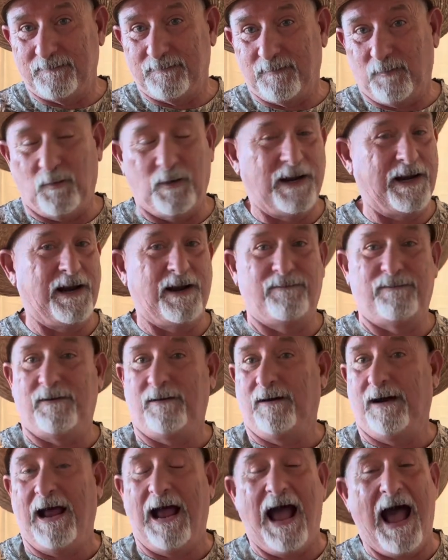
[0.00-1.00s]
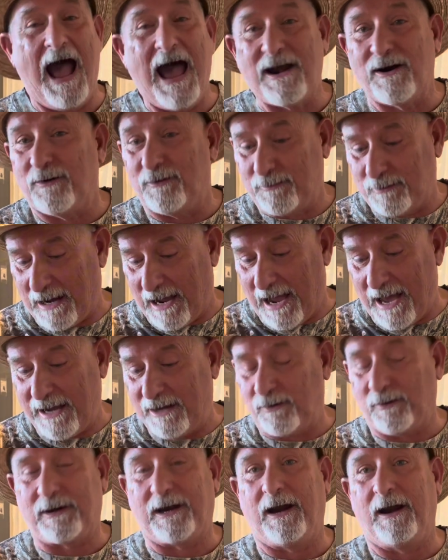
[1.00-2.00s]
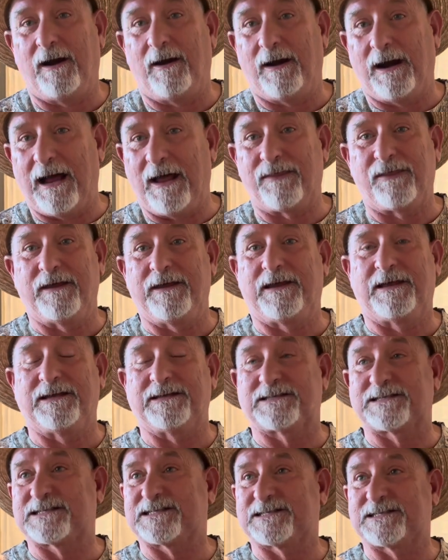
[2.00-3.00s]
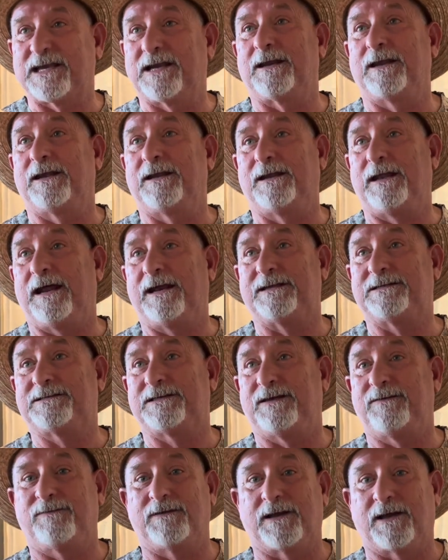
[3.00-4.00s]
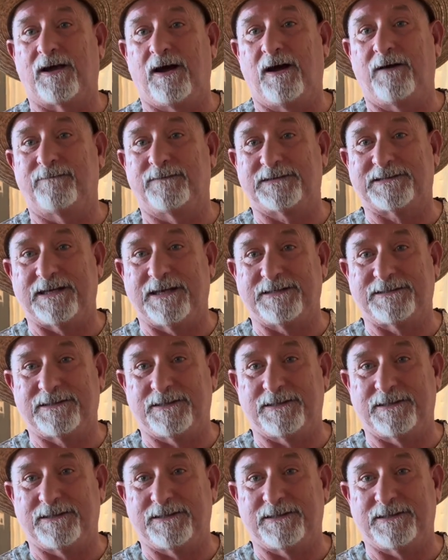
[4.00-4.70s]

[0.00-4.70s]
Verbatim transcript: Whatever. I don't I don't care. I think it's silly that it's even a conversation.